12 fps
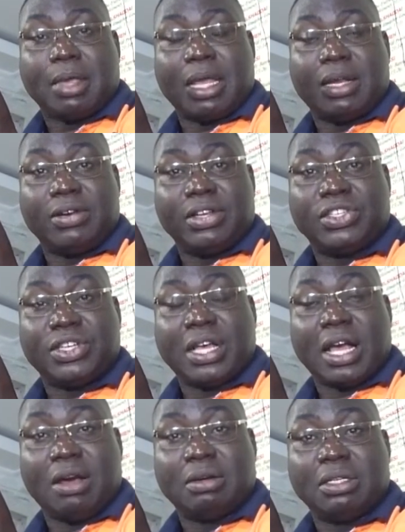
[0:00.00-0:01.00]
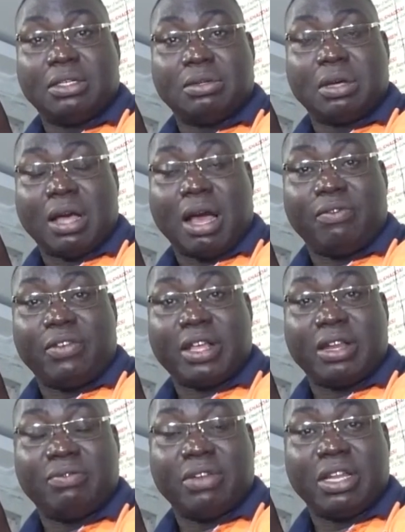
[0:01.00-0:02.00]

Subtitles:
and reaching out to African